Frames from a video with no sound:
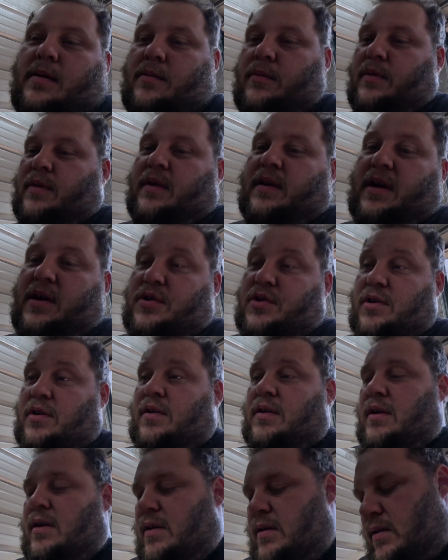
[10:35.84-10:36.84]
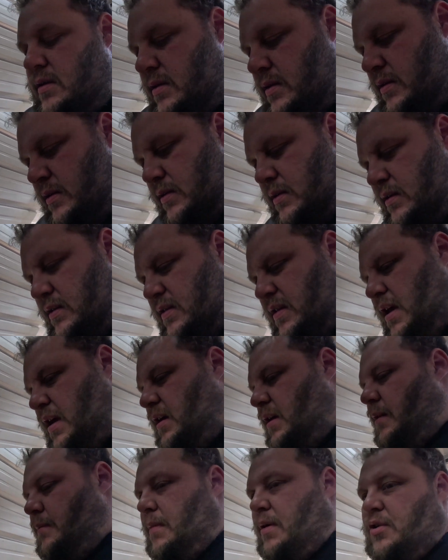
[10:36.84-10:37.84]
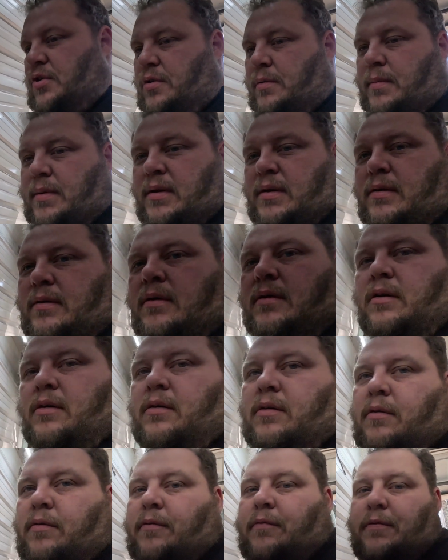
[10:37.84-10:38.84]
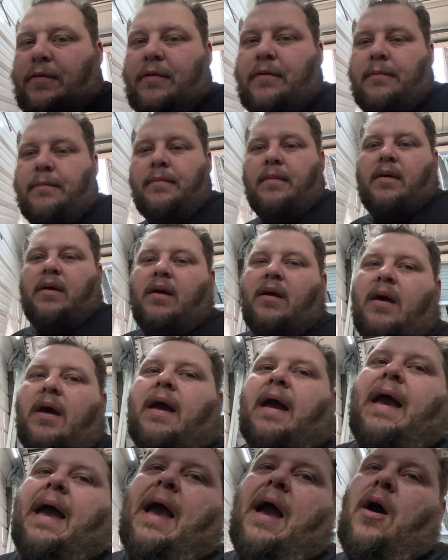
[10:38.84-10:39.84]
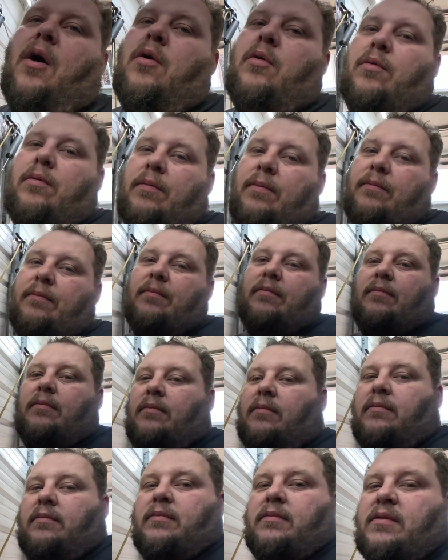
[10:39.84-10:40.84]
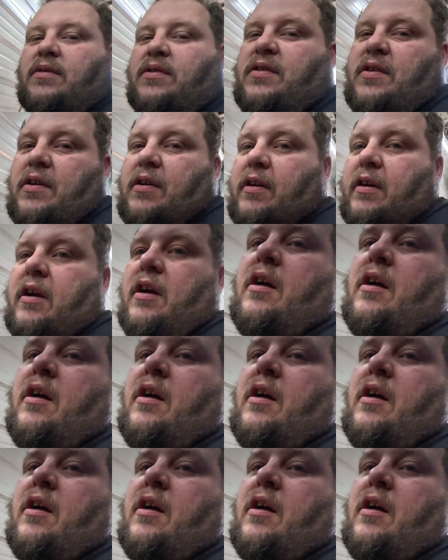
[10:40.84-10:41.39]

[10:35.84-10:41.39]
one thing I should have done is taken a measurement of how the steering